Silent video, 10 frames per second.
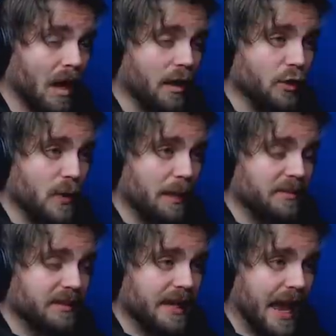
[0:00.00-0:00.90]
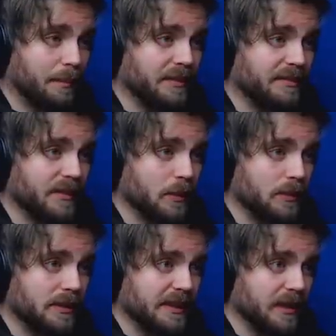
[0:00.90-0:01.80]
knew that was going to happen. Still
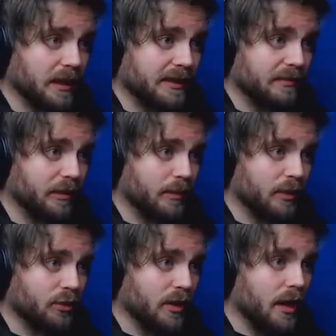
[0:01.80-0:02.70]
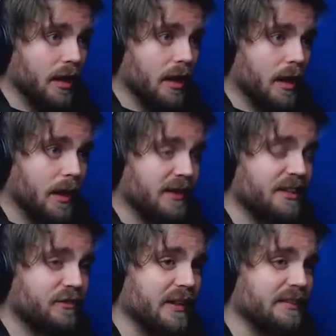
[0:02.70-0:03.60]
didn't like it very much. Are
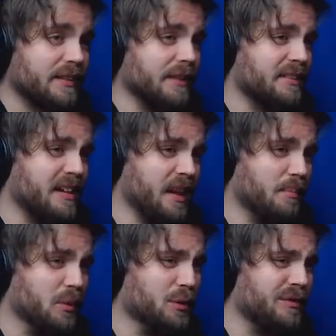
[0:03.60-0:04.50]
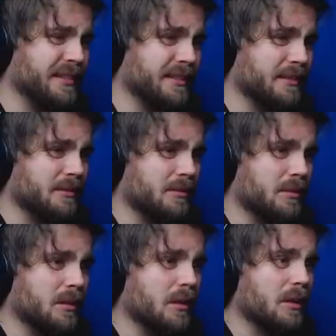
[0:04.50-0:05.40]
these things going to start moving?
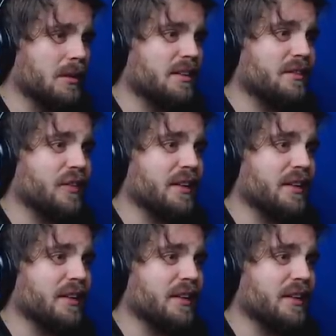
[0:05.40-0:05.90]
Because if